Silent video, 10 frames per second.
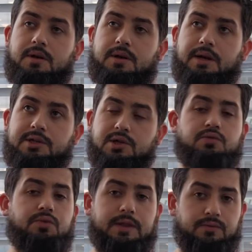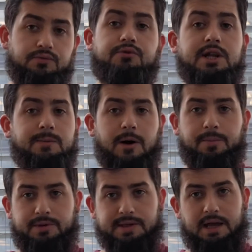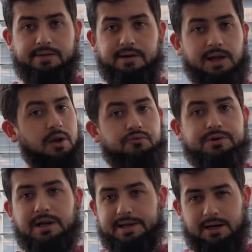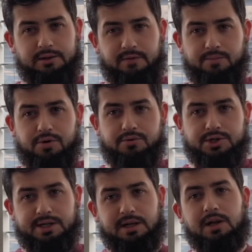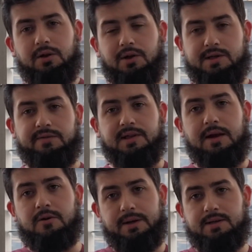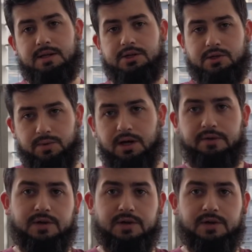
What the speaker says: It's really well put together. I really like how they've approached it. Lots of us Arabic teachers, we kind of